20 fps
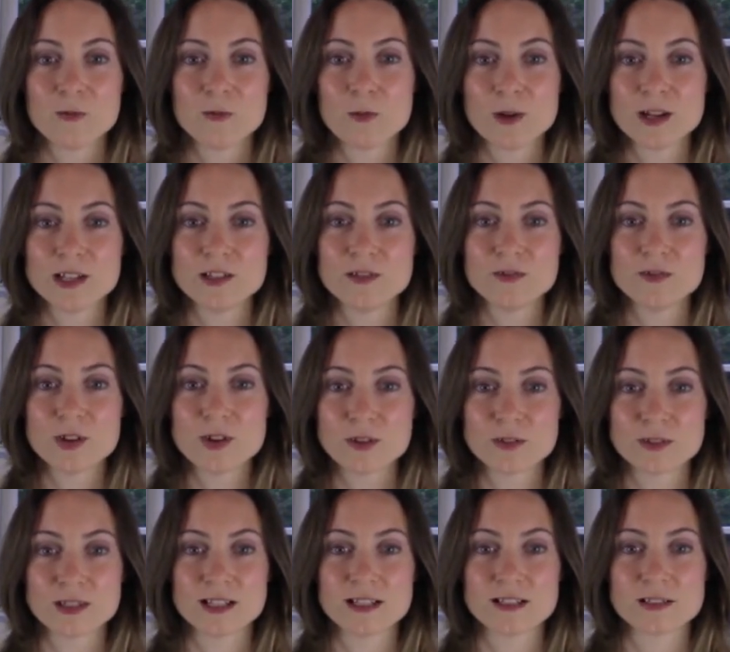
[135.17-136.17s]
when you
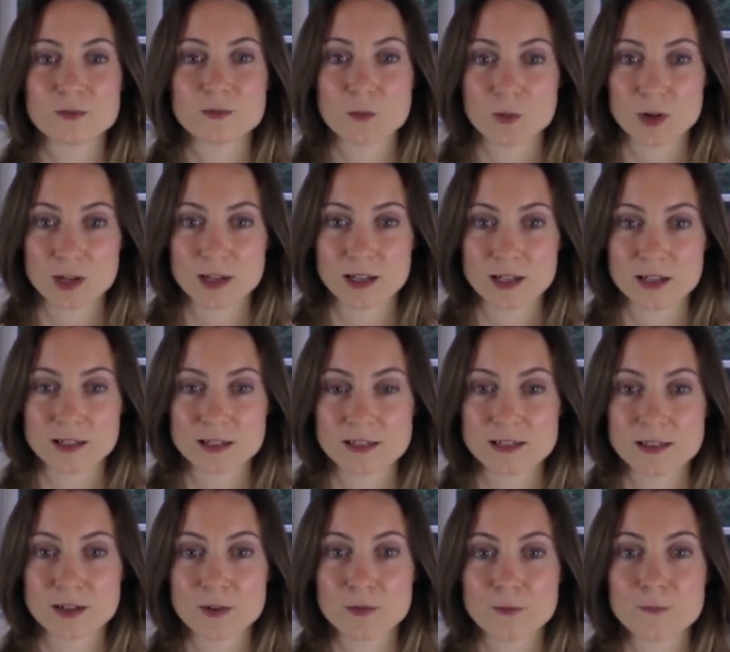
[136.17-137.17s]
know that it's working.
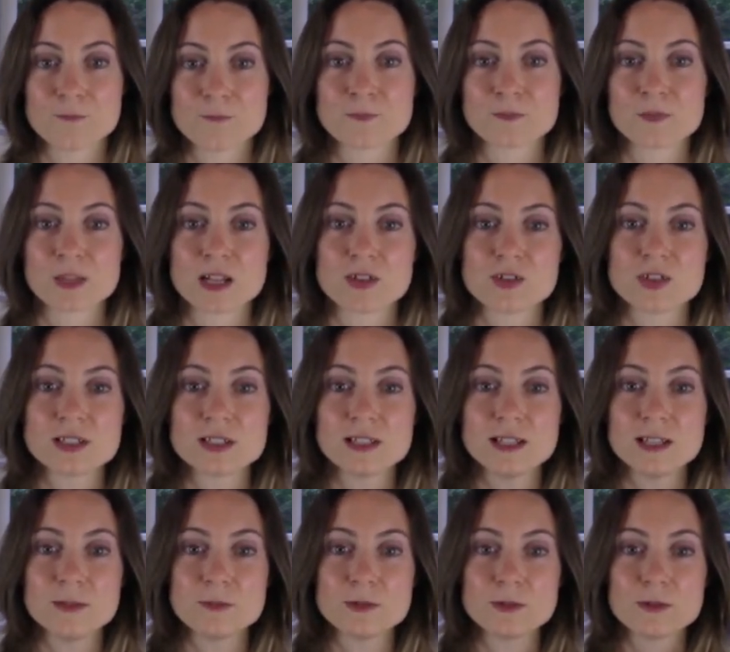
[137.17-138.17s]
So just
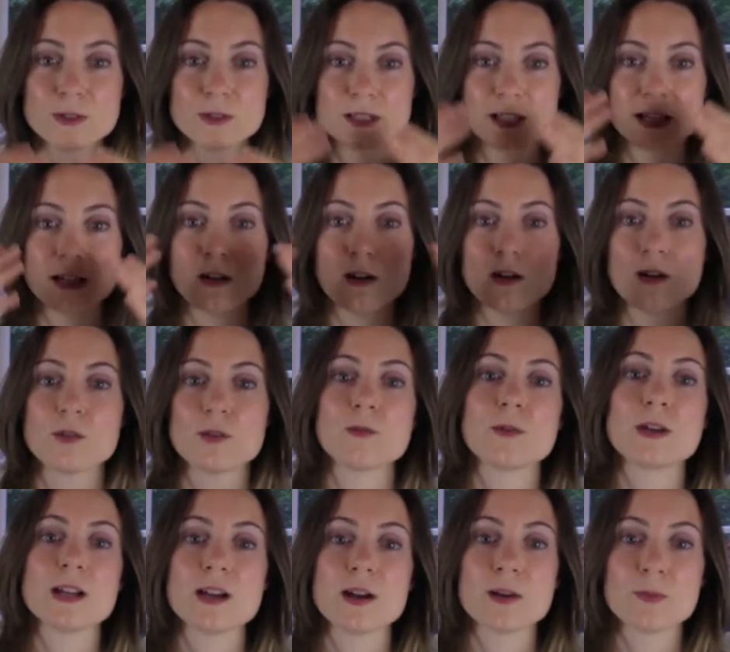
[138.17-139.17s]
keep doing that all the
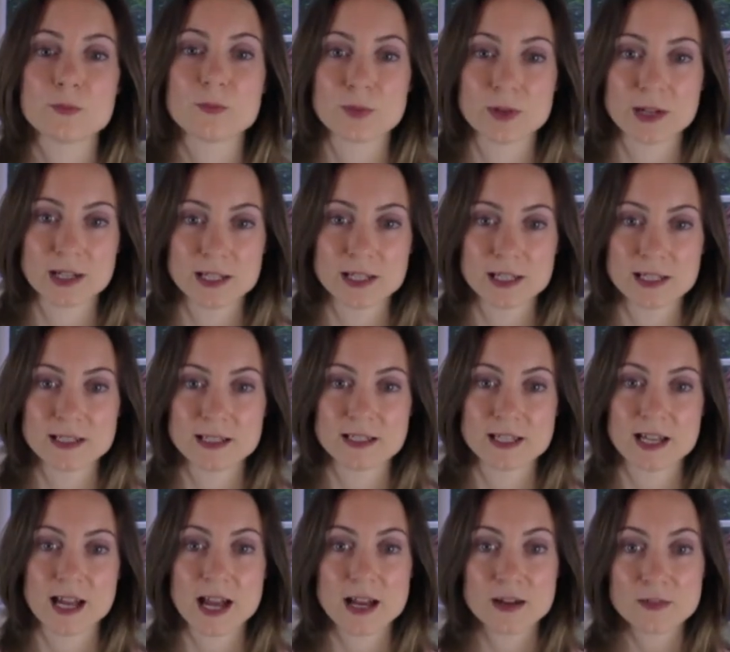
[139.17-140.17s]
way up, bring it
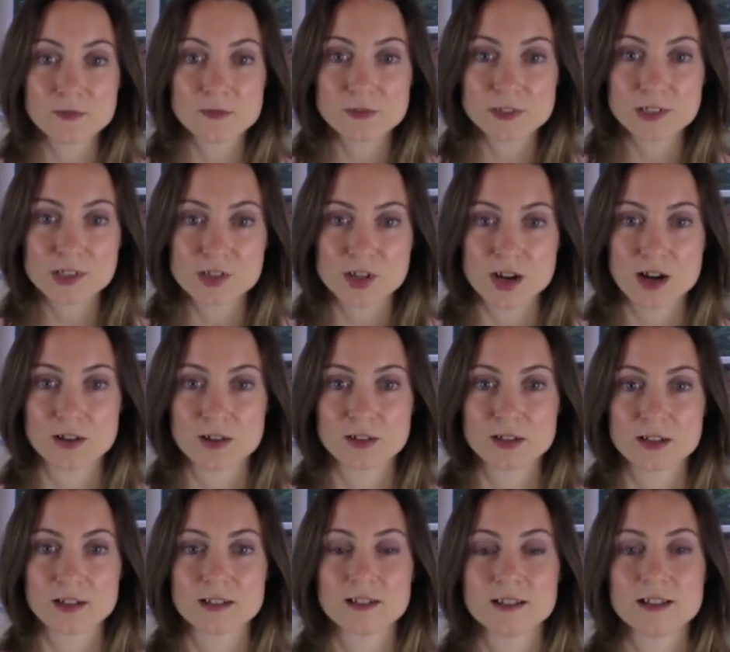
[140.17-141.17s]
into every
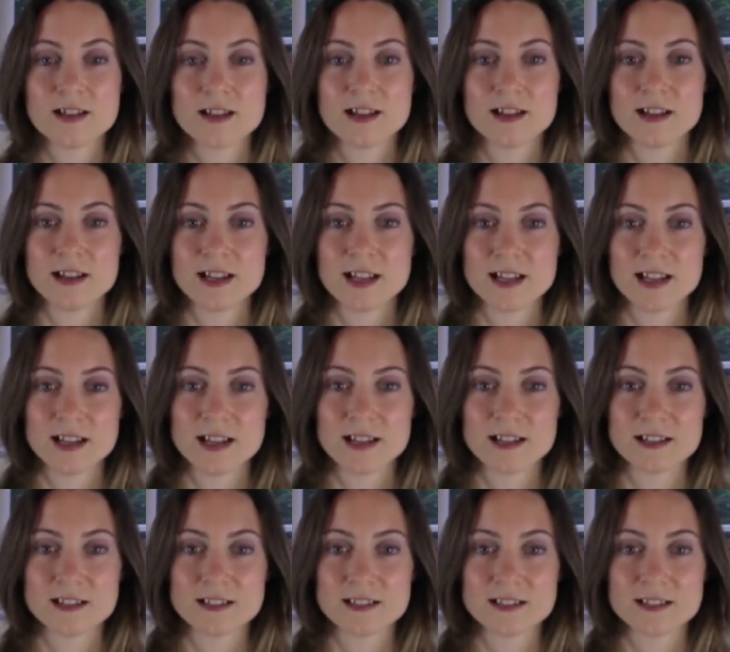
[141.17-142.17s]
chakra
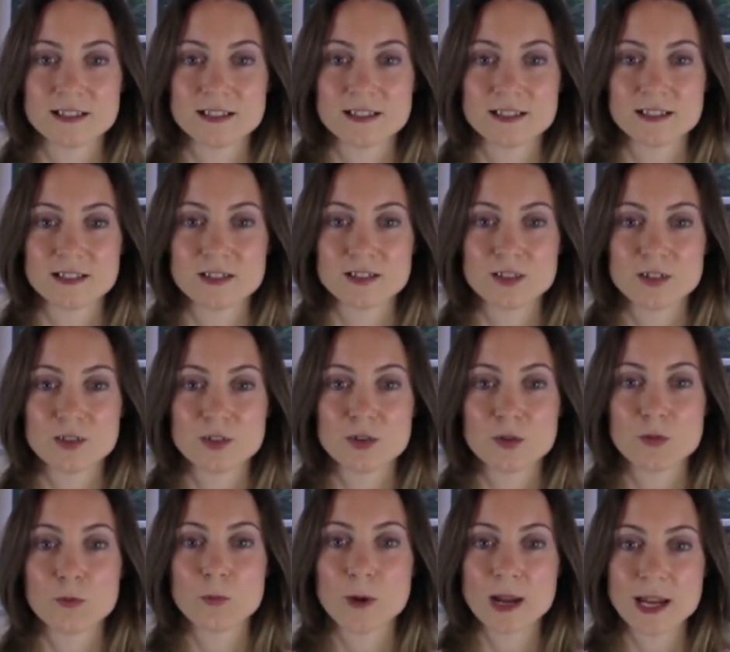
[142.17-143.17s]
and you
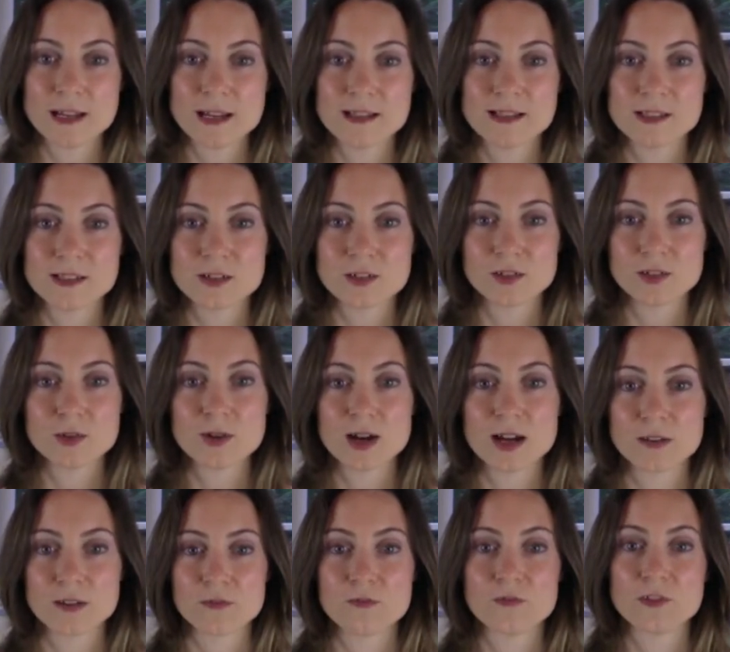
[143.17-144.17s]
know, wait until you
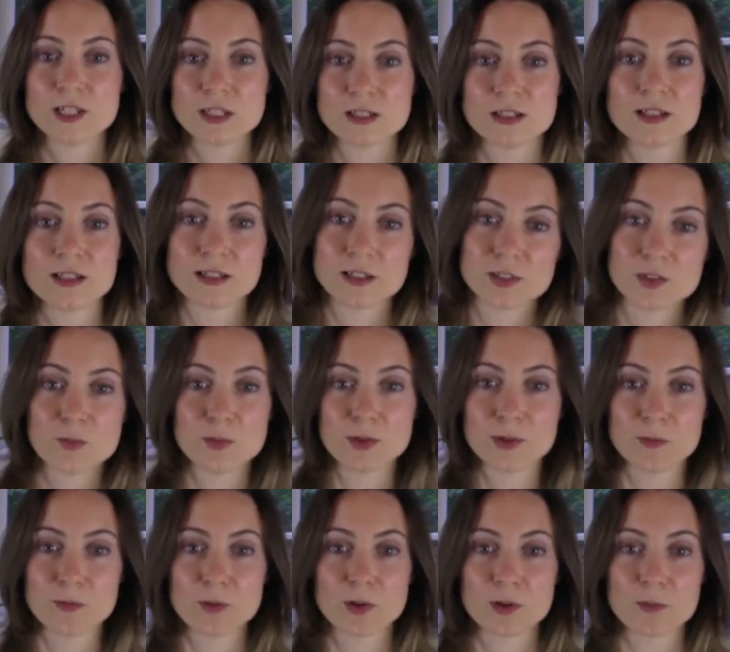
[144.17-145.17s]
kind of feel a little bit
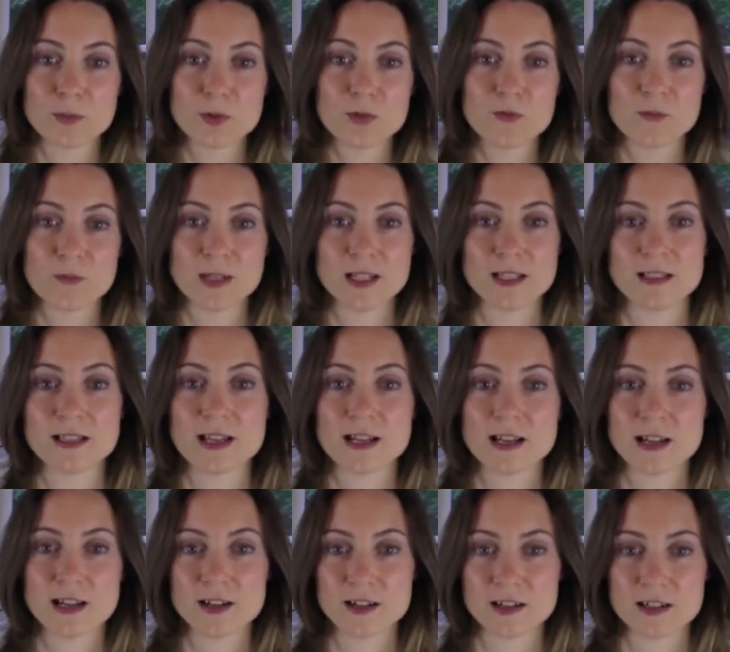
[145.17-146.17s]
more movement in that
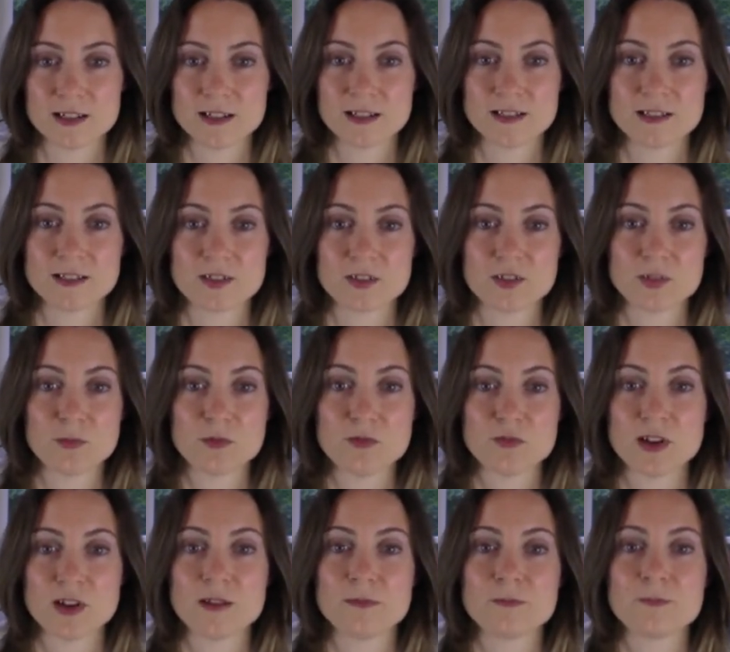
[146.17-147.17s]
area until you move
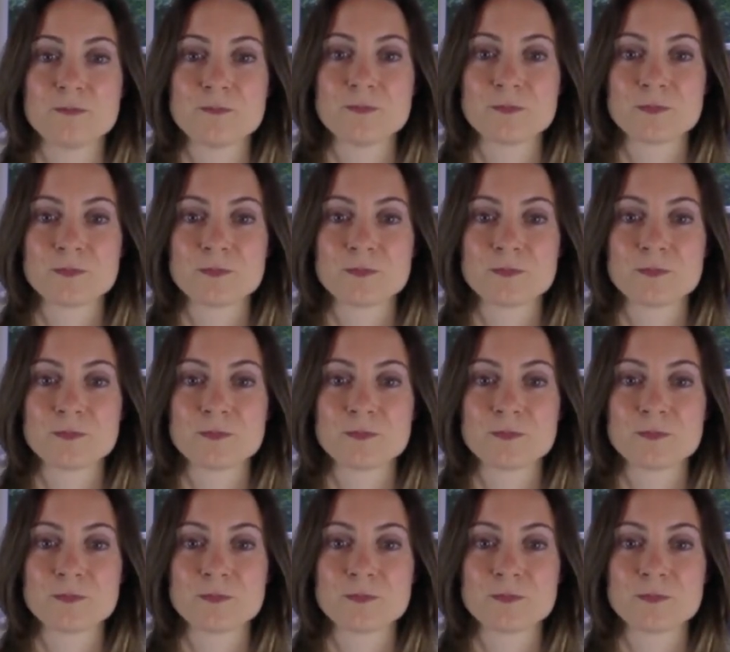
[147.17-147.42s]
on.